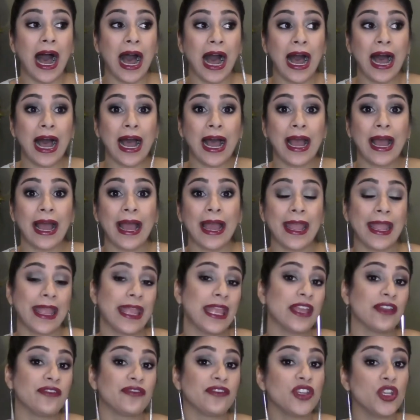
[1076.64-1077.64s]
Uh,
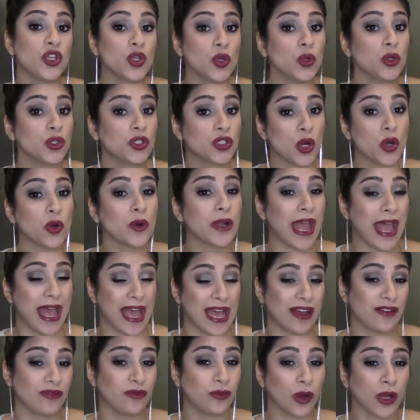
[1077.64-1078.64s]
if you don't
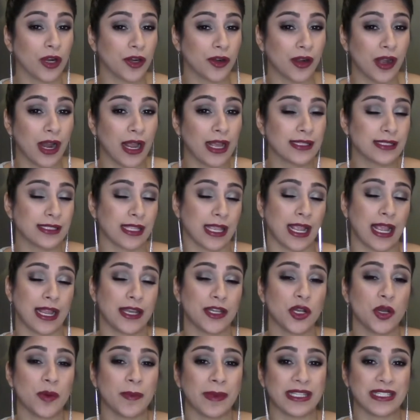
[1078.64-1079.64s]
have water eyes, like I
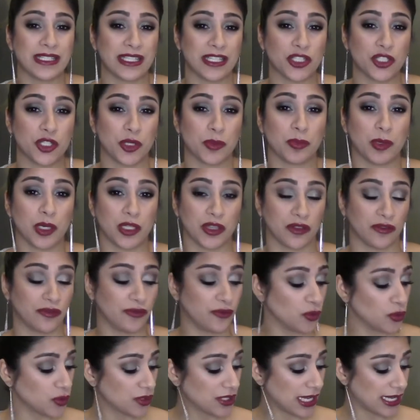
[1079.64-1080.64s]
know my sister bought the
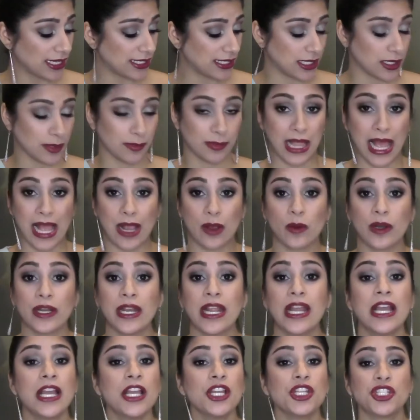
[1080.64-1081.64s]
full size of the black one.
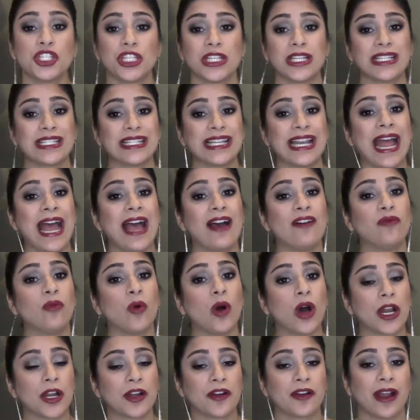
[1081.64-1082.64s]
She doesn't have
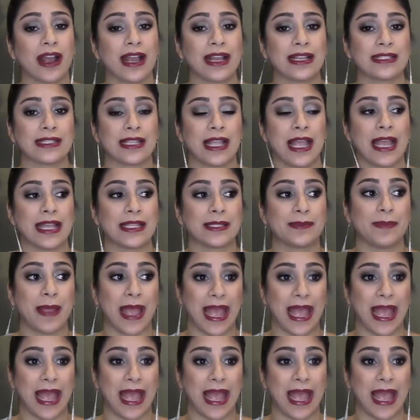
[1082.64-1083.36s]
water eyes as